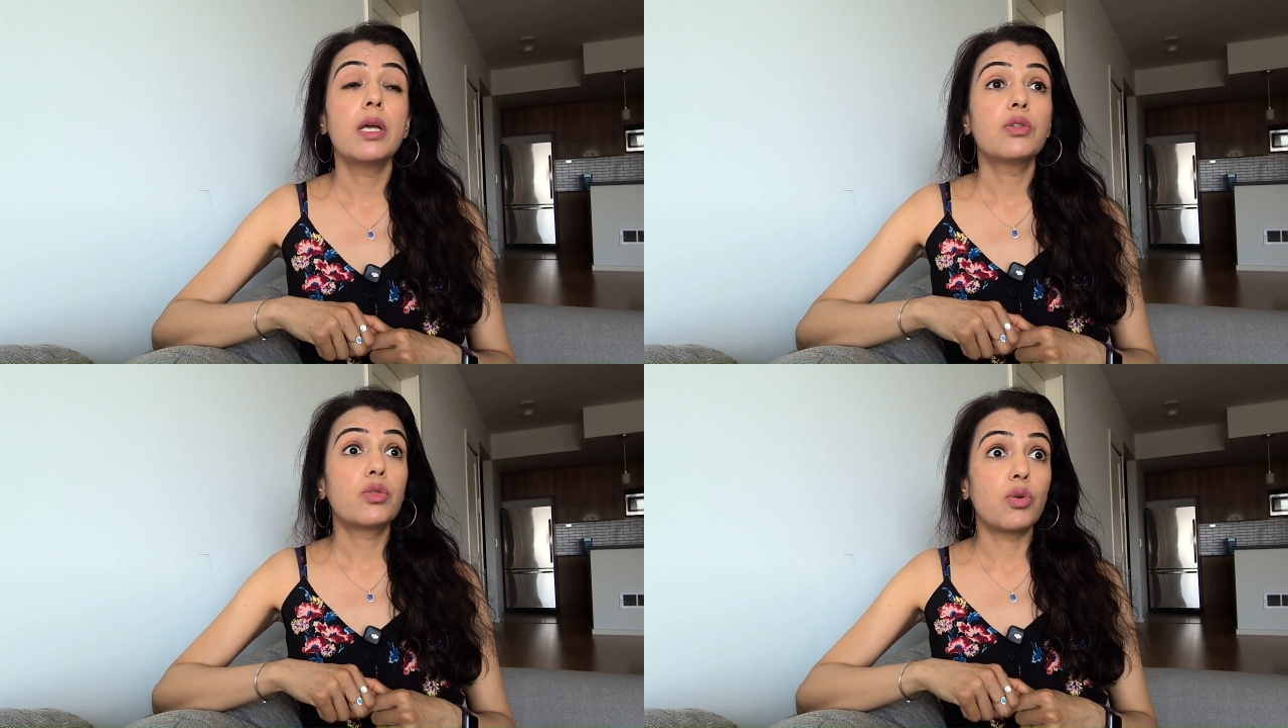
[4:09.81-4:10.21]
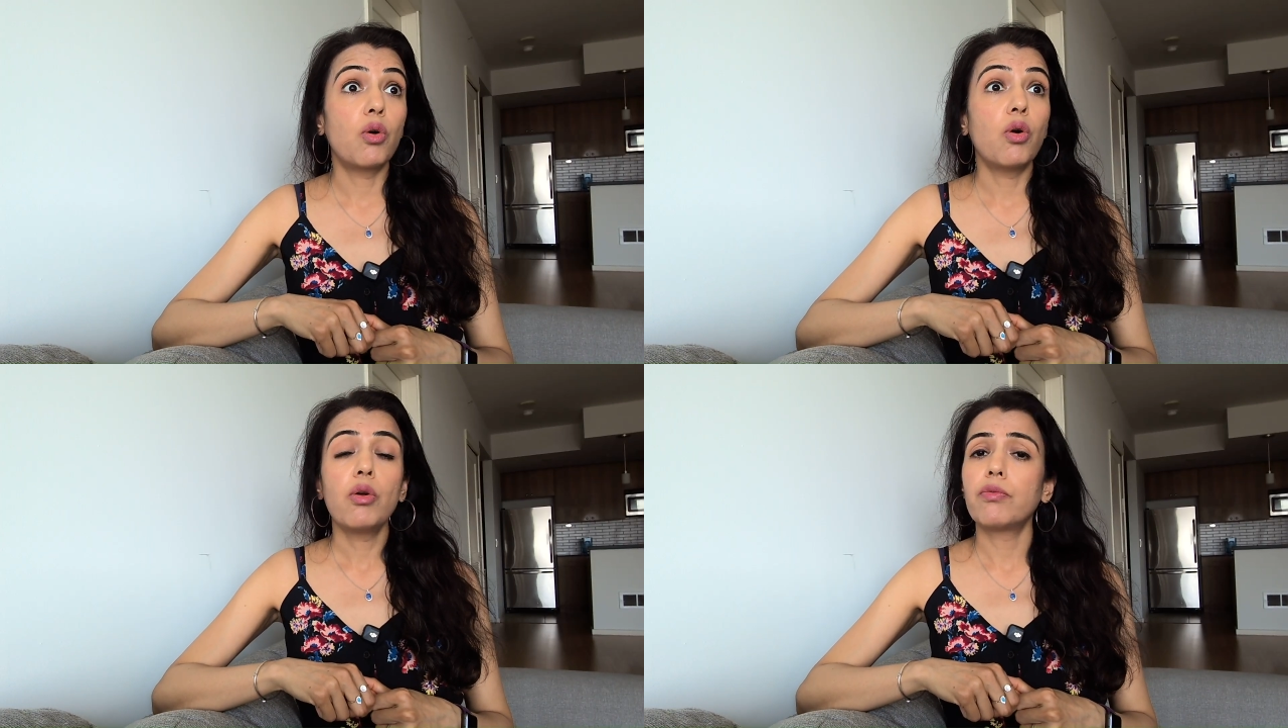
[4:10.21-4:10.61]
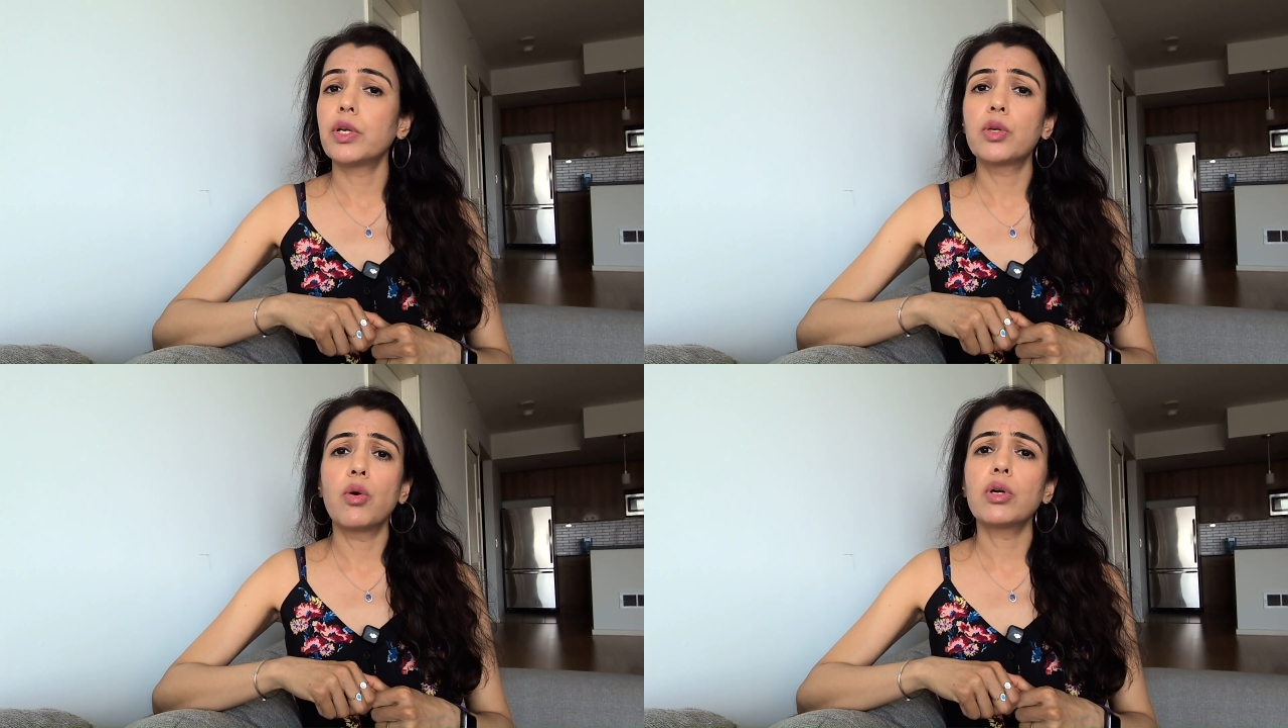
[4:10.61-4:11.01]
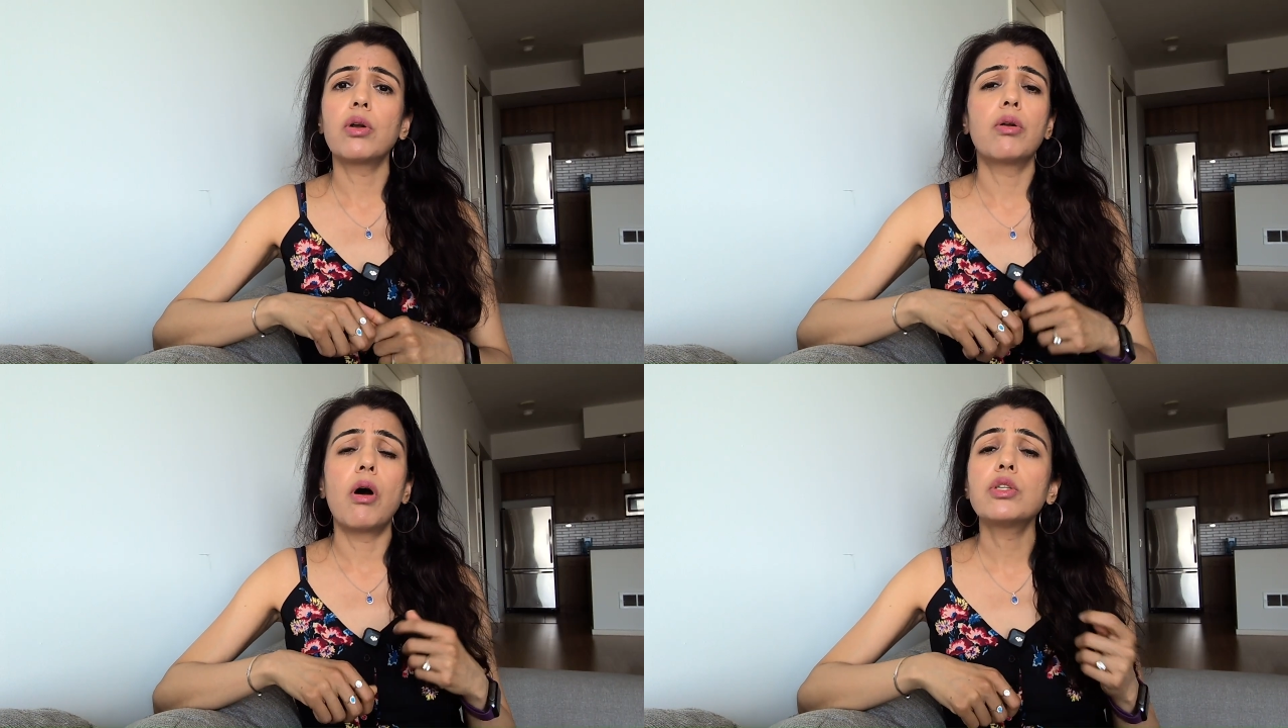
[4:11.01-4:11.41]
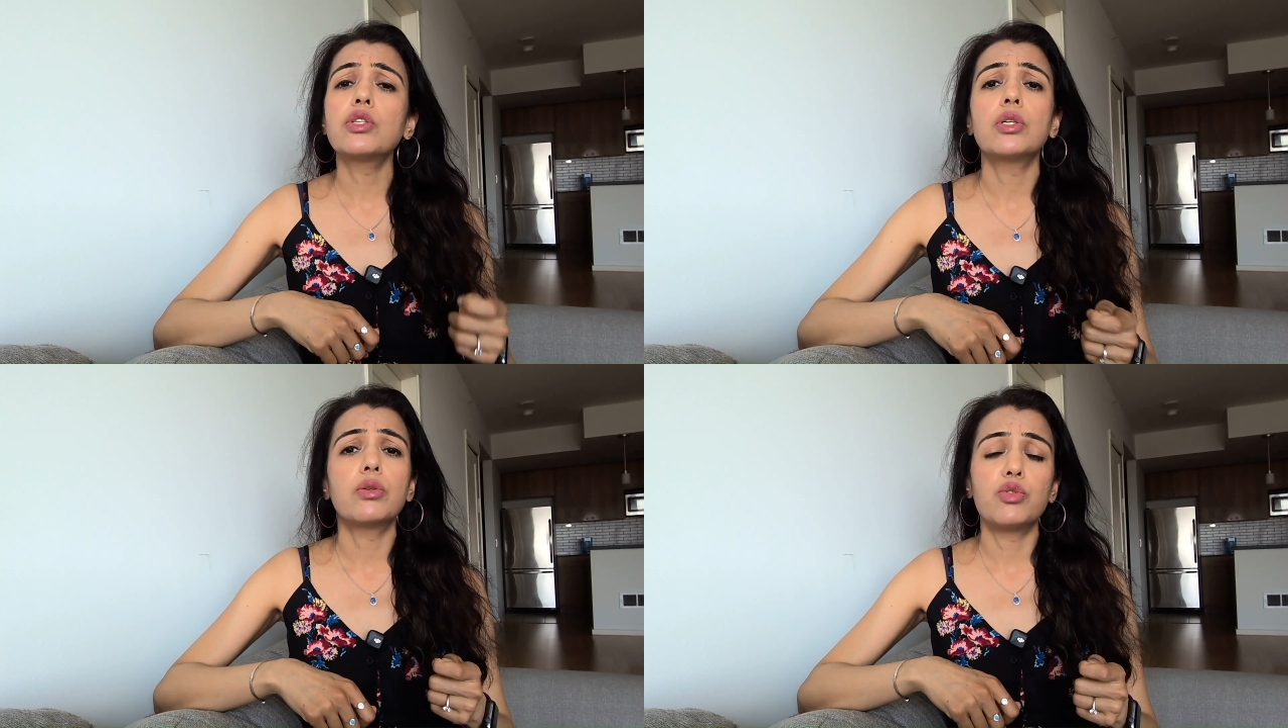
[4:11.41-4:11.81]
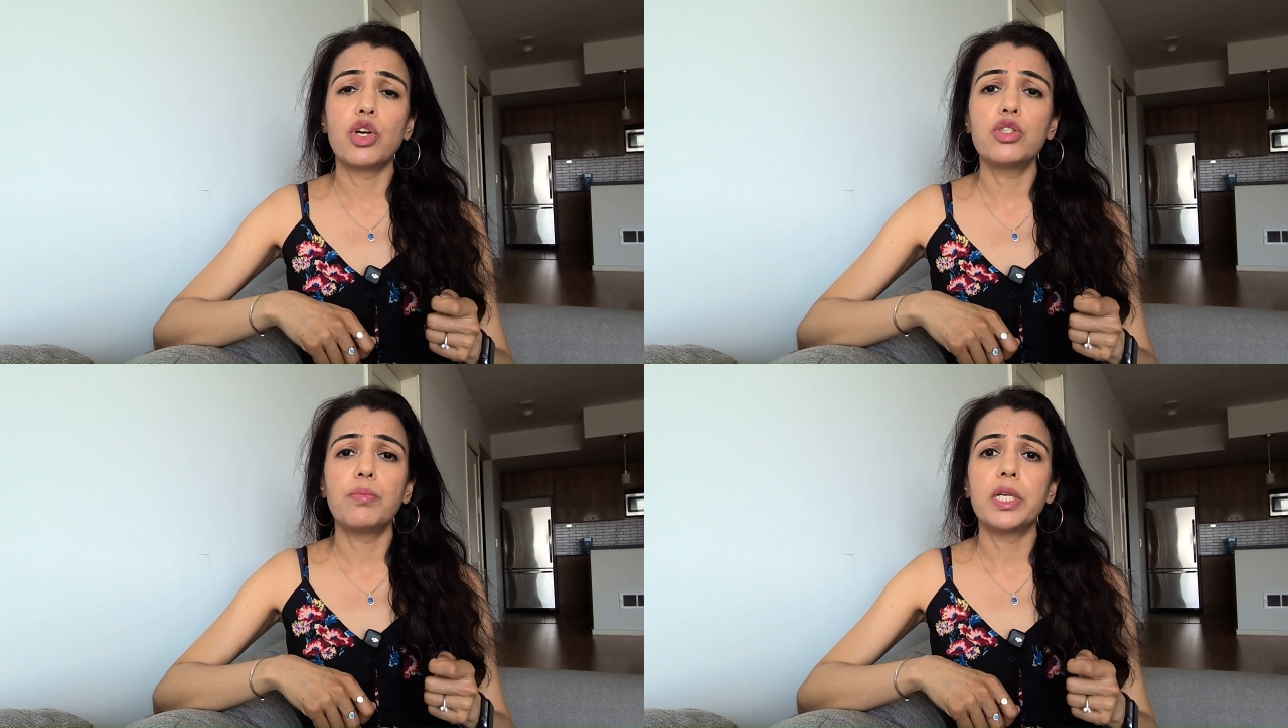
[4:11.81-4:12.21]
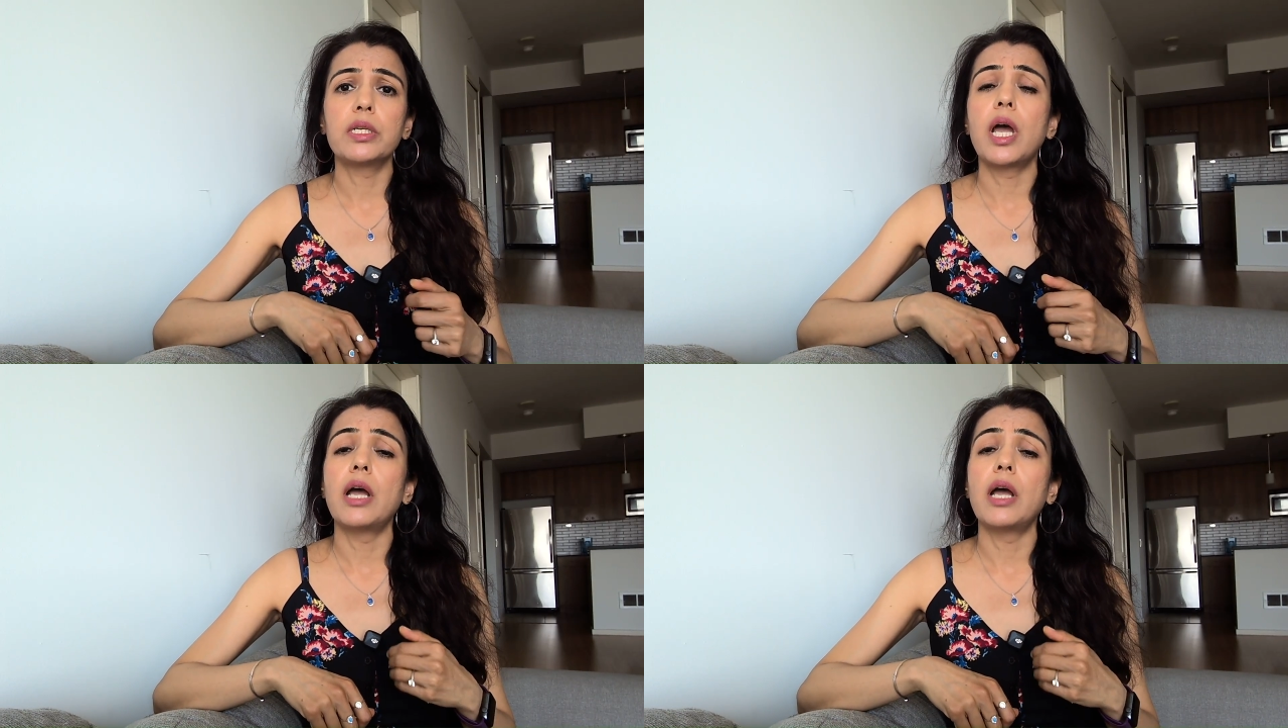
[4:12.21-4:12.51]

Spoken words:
So we don't launch into judgment